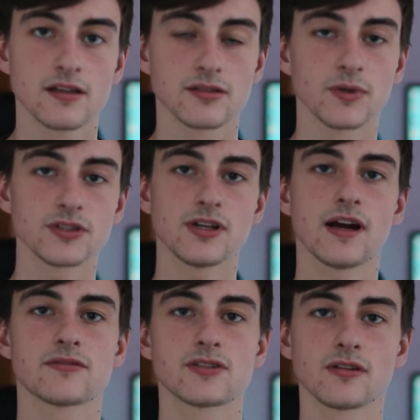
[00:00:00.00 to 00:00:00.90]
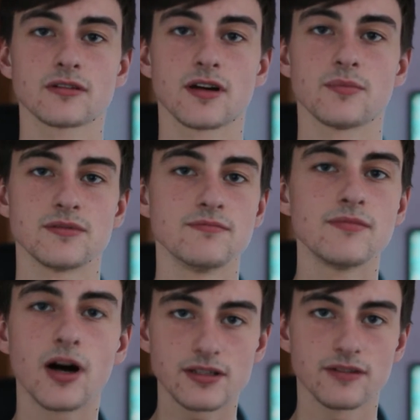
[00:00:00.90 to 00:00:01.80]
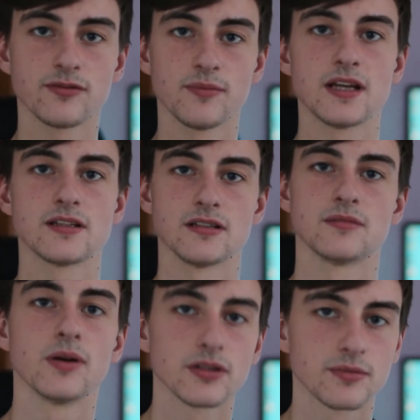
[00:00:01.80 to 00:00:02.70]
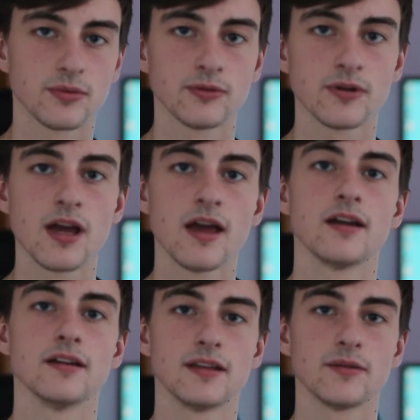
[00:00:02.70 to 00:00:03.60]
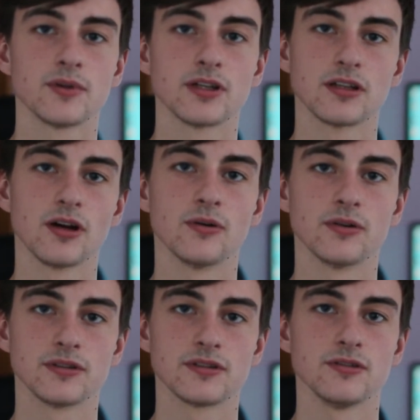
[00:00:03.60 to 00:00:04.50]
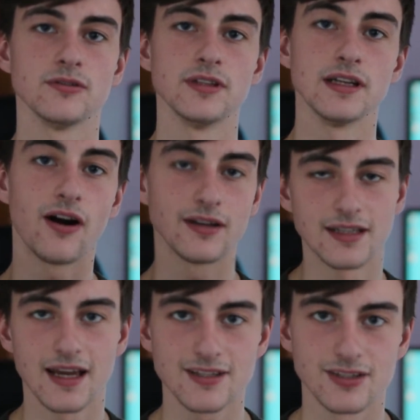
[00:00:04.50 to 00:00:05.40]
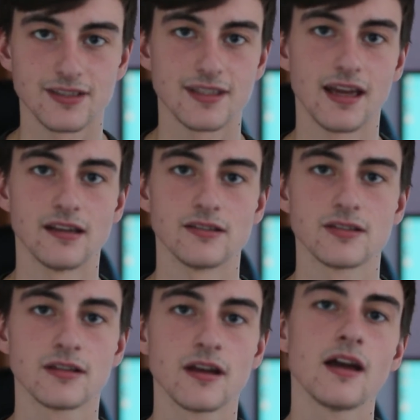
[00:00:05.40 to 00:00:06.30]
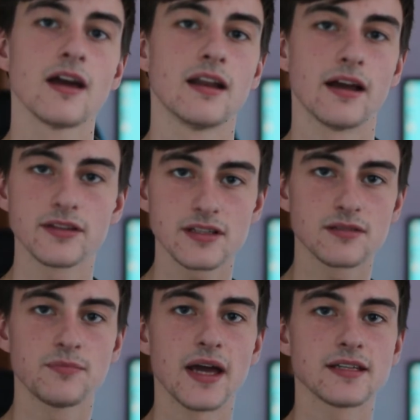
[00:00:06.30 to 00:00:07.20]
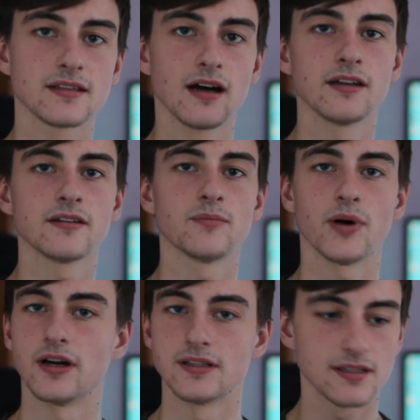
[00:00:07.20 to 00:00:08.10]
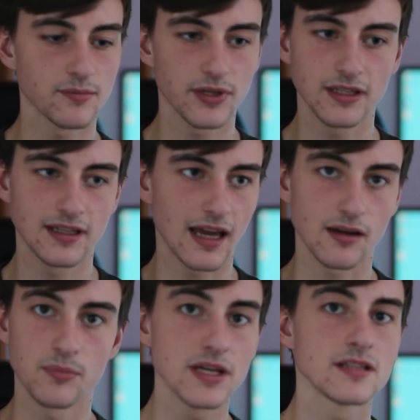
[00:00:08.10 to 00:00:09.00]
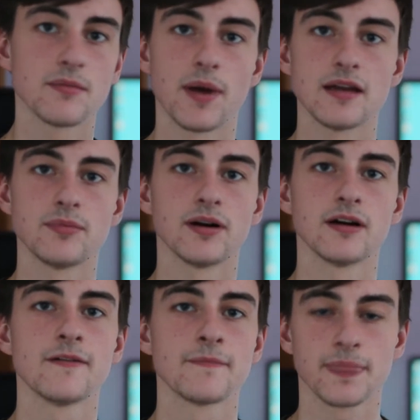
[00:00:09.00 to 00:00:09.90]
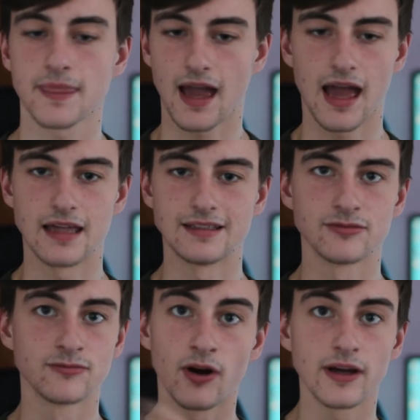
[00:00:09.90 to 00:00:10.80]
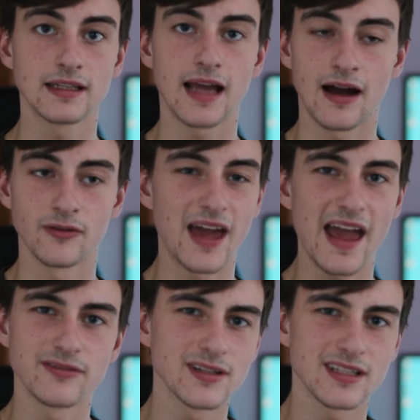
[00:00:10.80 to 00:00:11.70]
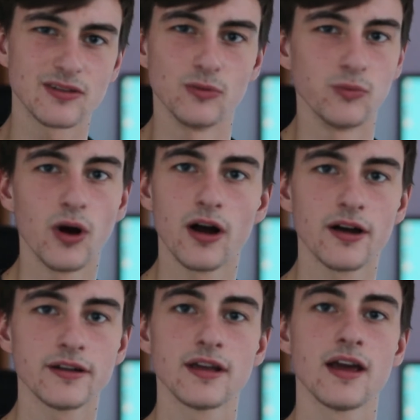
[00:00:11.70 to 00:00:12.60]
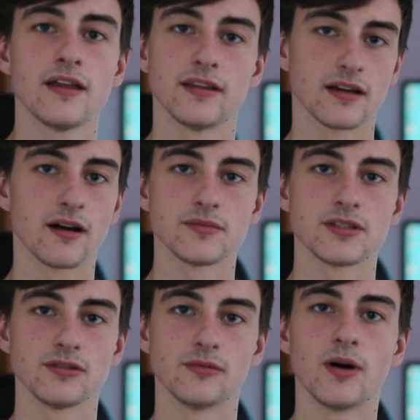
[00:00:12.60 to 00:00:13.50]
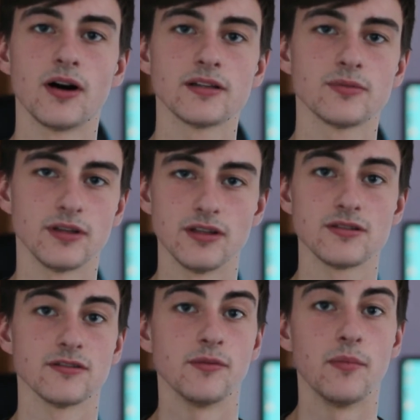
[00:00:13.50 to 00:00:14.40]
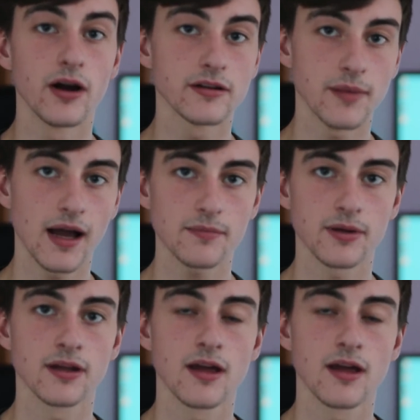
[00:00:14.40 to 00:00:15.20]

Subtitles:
So once you have soaked up as much information as possible, you then want to go on to the ideation stage. Now this is best done by simply getting a piece of paper and writing down every single word that comes to your mind with the use of a mind map,